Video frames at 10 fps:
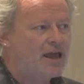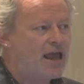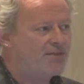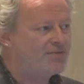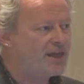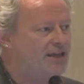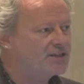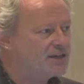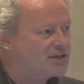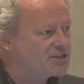and
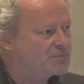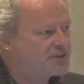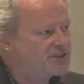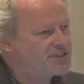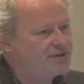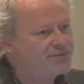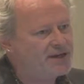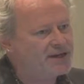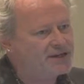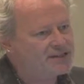then
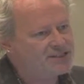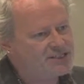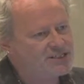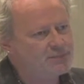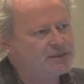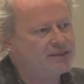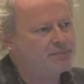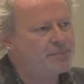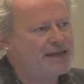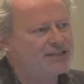specific
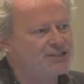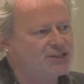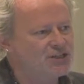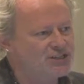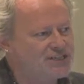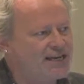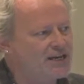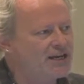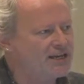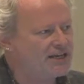discipline-based
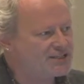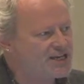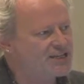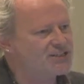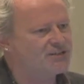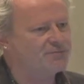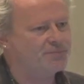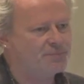data-intensive